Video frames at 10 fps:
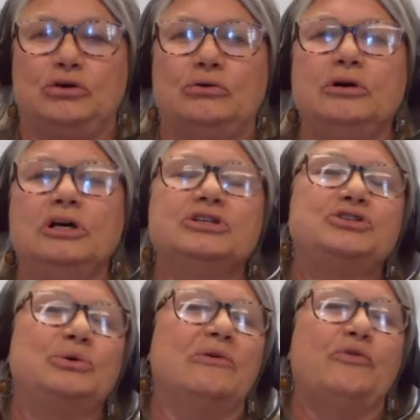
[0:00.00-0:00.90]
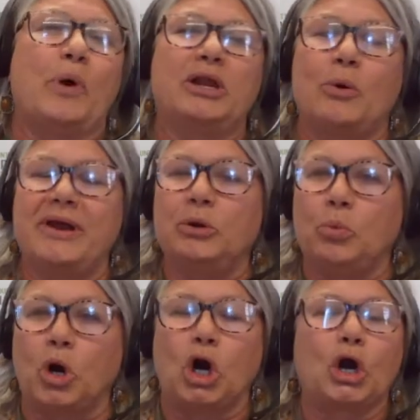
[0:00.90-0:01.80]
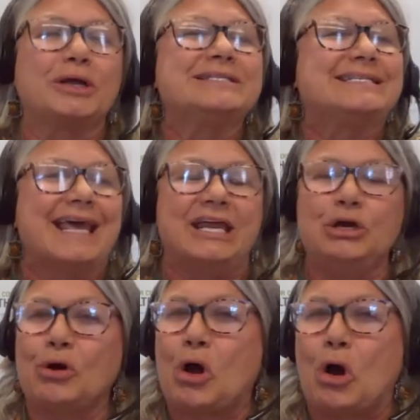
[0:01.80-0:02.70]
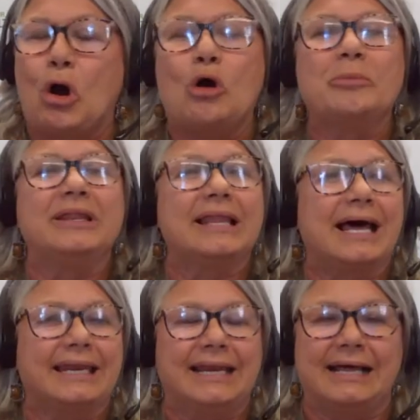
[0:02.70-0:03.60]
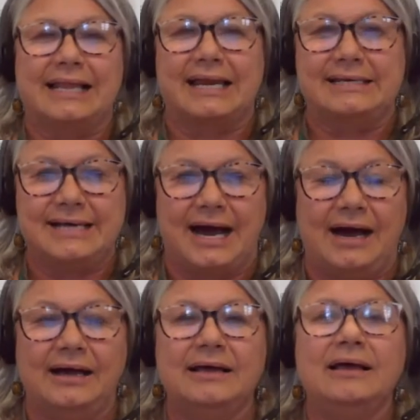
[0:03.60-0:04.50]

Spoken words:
you to avoid going to work and stay in your home and la-di-da.